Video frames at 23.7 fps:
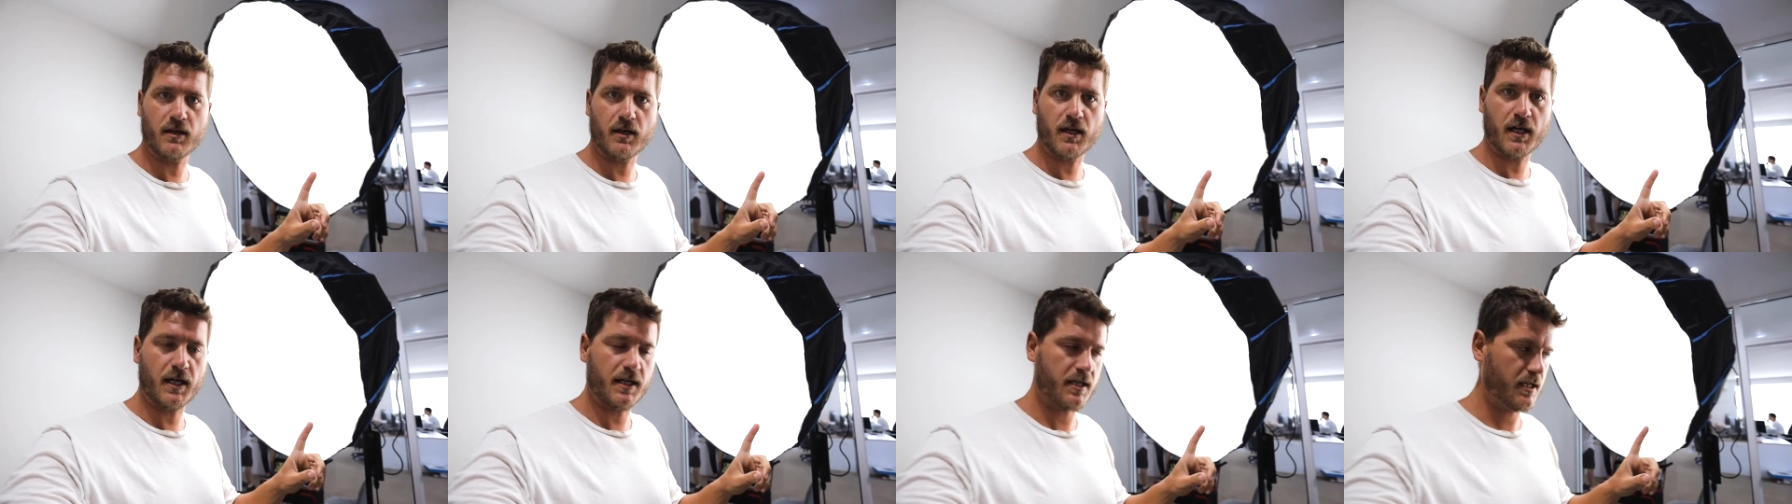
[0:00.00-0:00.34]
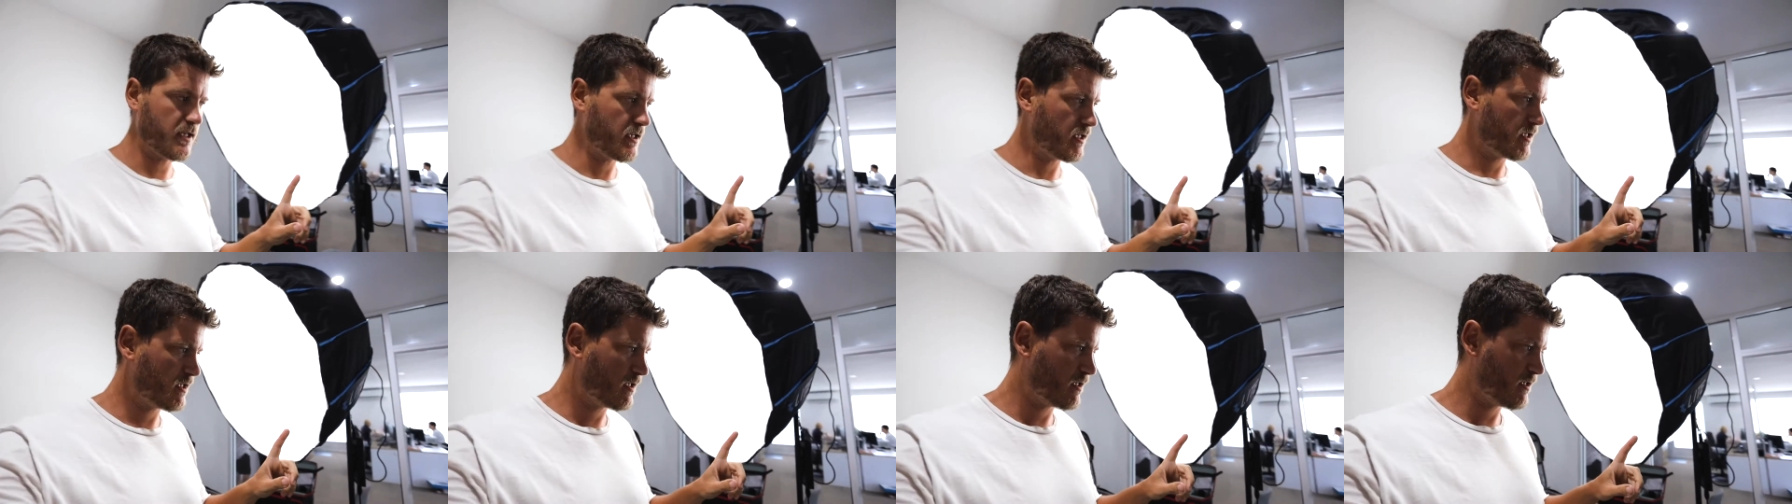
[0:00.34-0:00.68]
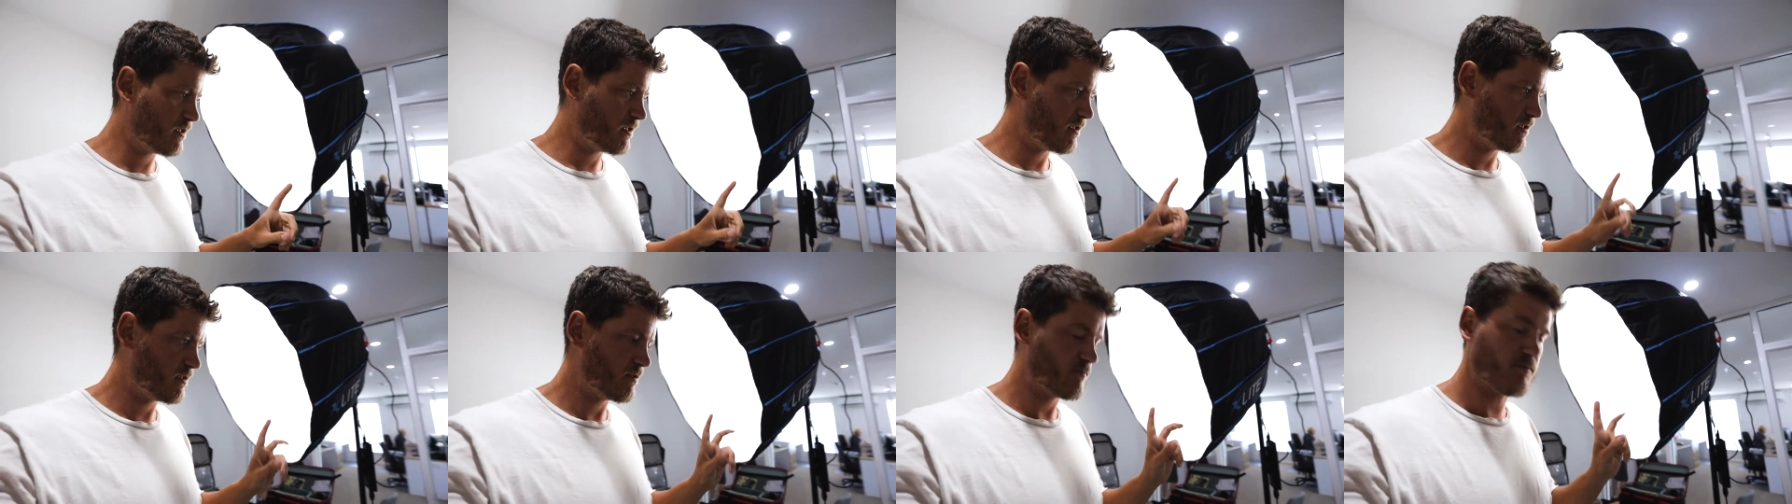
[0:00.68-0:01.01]
light
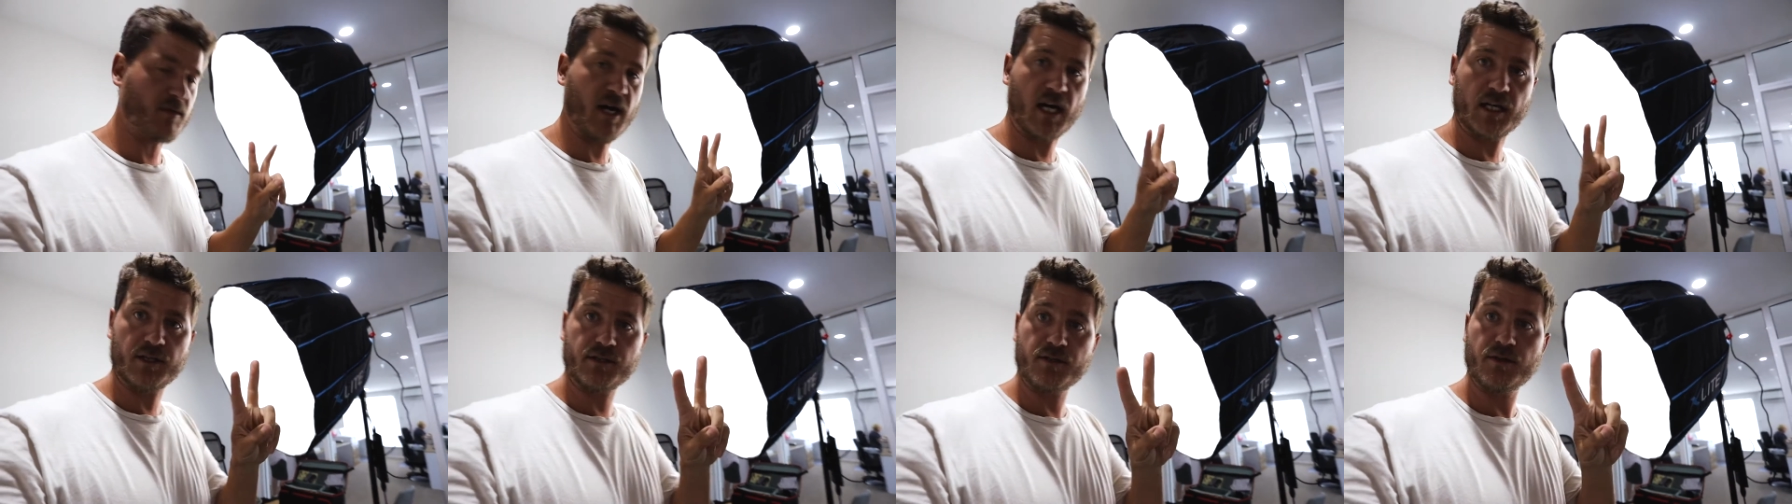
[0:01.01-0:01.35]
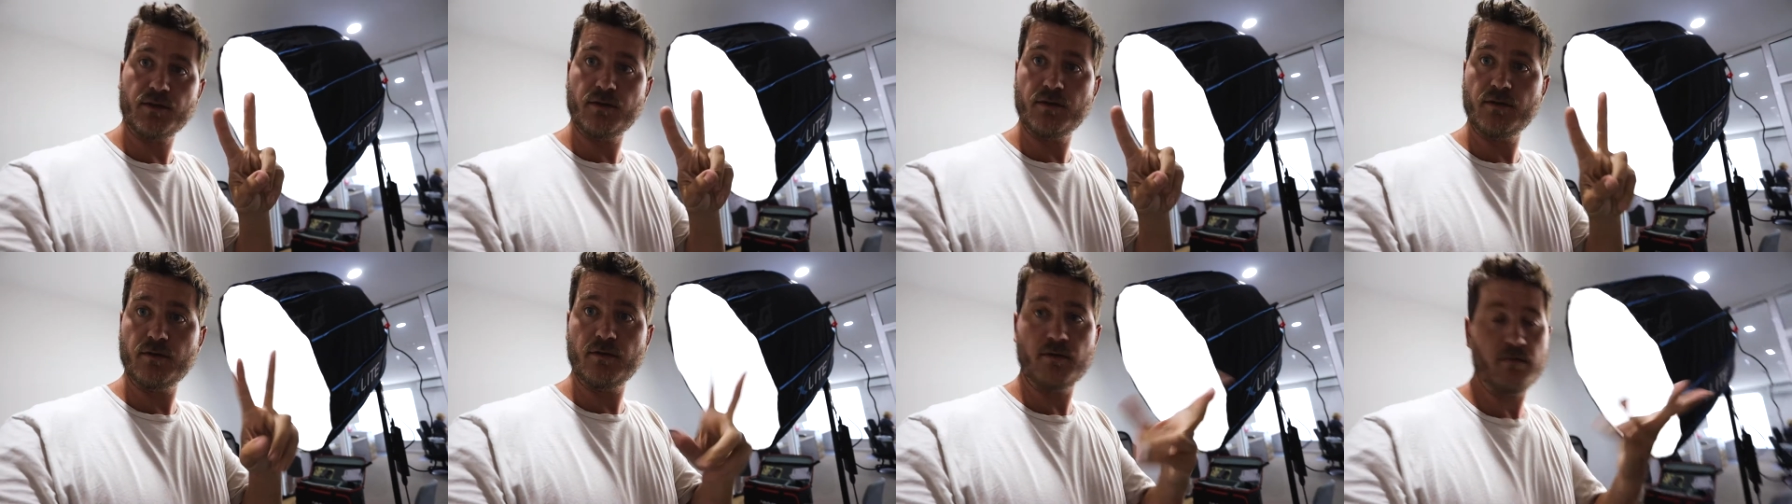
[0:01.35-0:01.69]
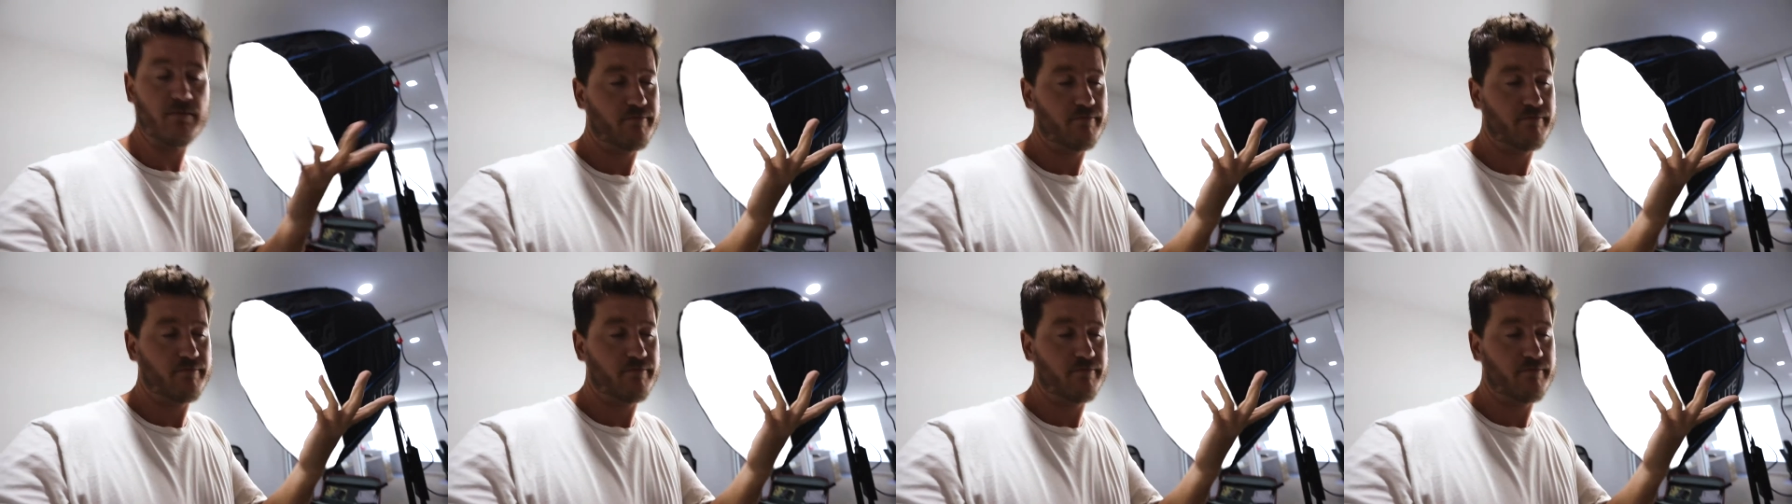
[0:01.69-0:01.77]
here, Mark II.